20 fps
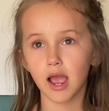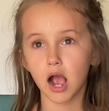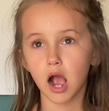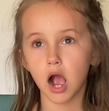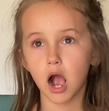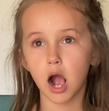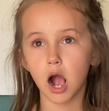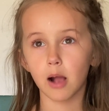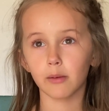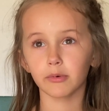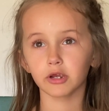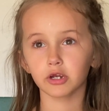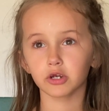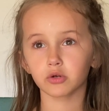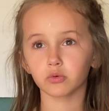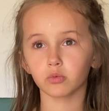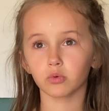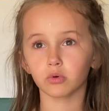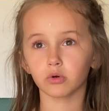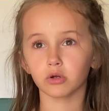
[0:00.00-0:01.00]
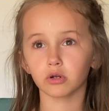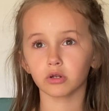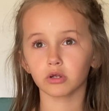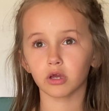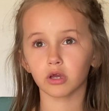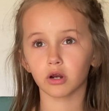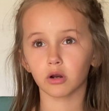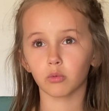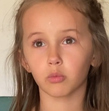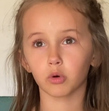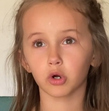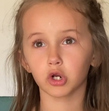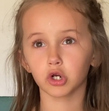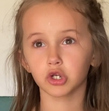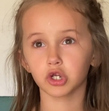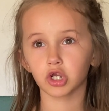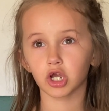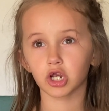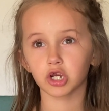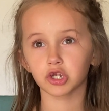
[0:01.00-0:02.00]
How much wood can a
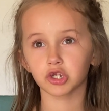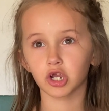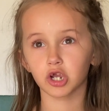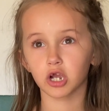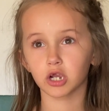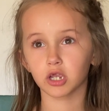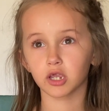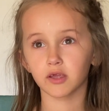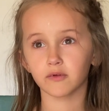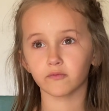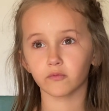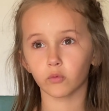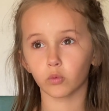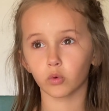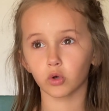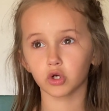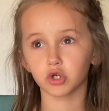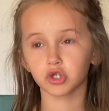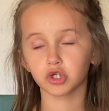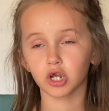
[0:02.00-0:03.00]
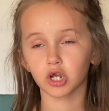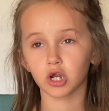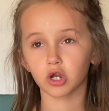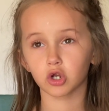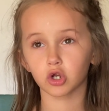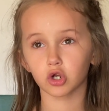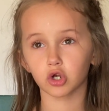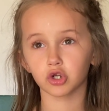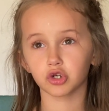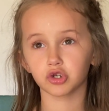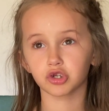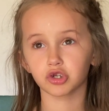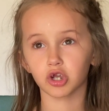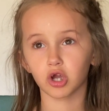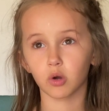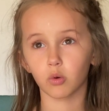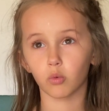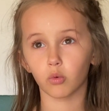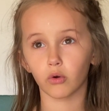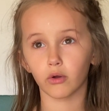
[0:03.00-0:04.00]
woodchuck chuck if a woodchuck could chuck
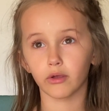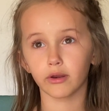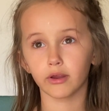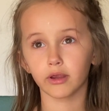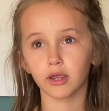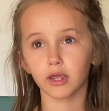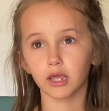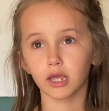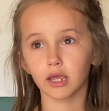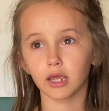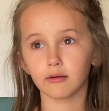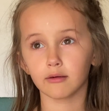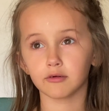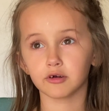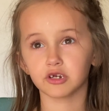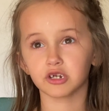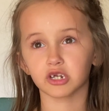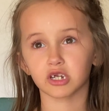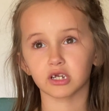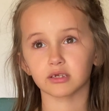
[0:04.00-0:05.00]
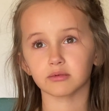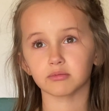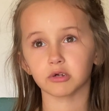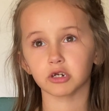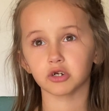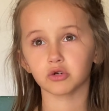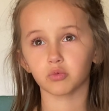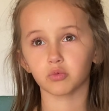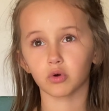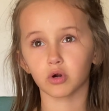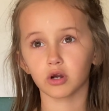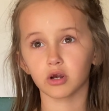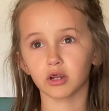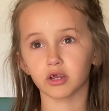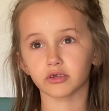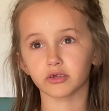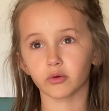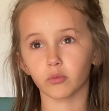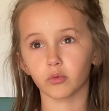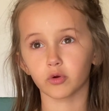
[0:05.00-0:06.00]
wood? It would chuck as much wood
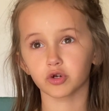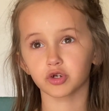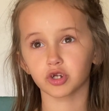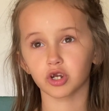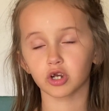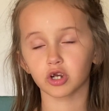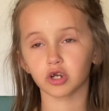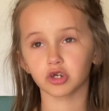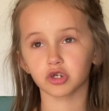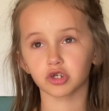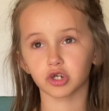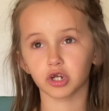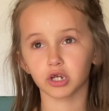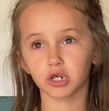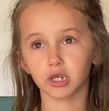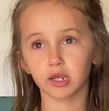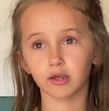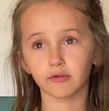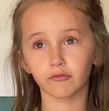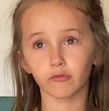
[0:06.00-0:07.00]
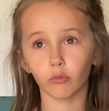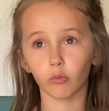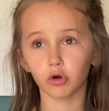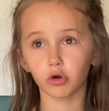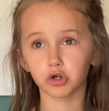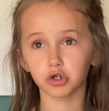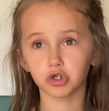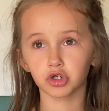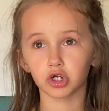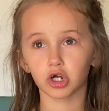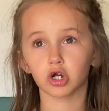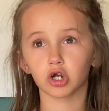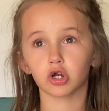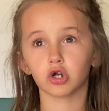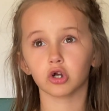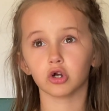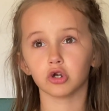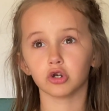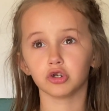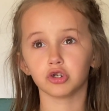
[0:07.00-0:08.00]
as a woodchuck could chuck if a woodchuck
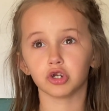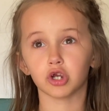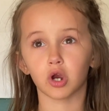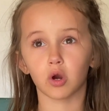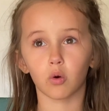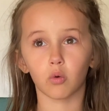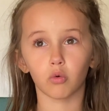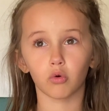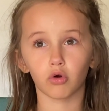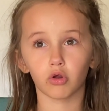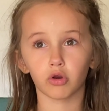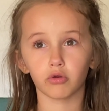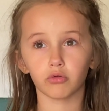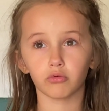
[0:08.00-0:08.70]
could chuck wood.